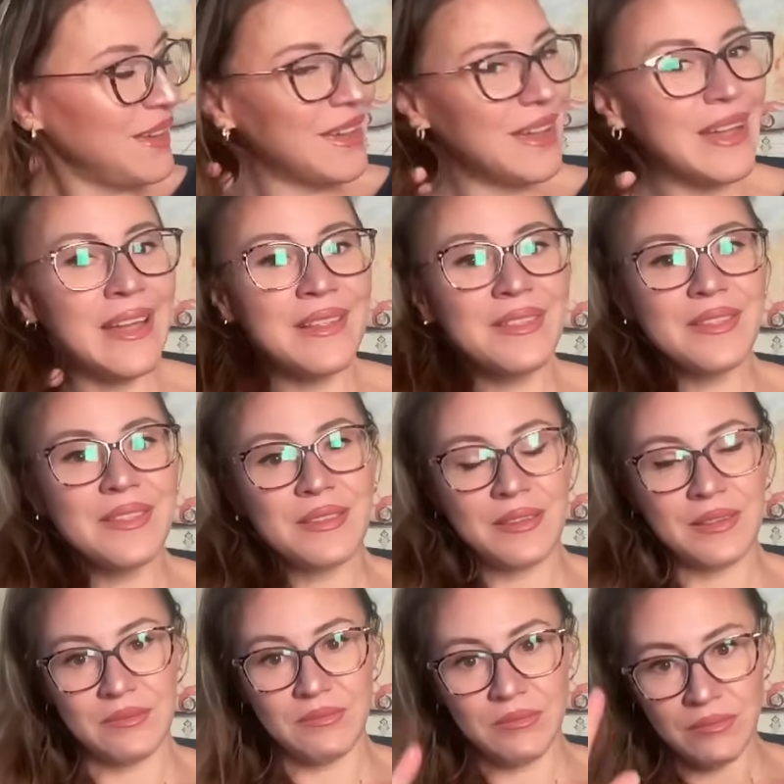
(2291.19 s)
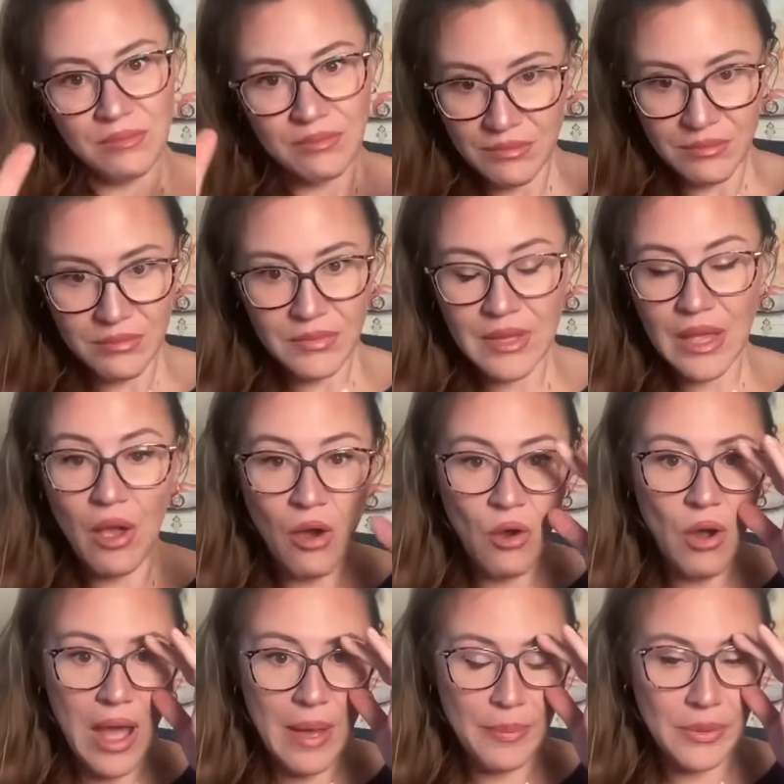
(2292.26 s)
and they
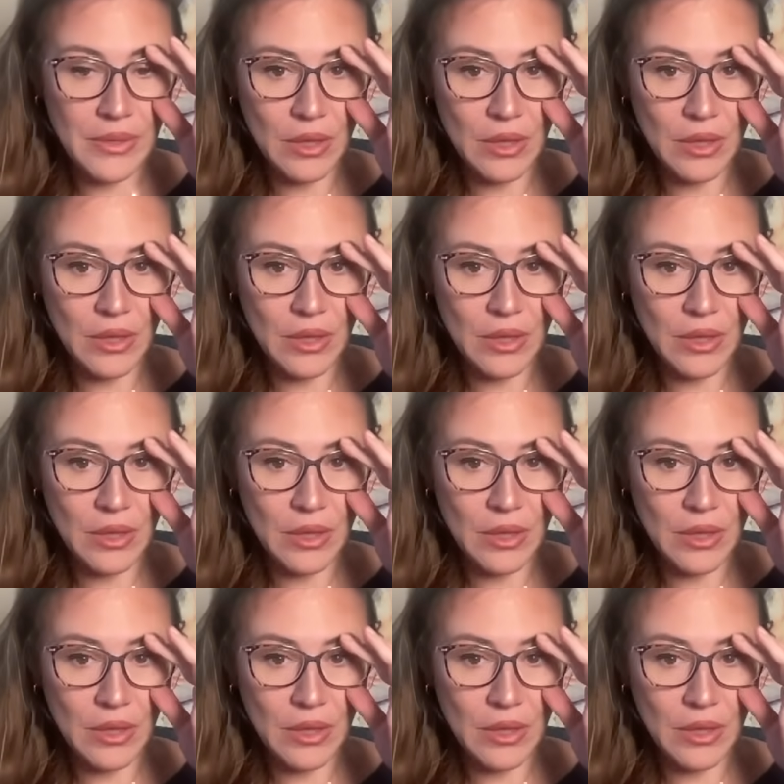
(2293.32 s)
all happen.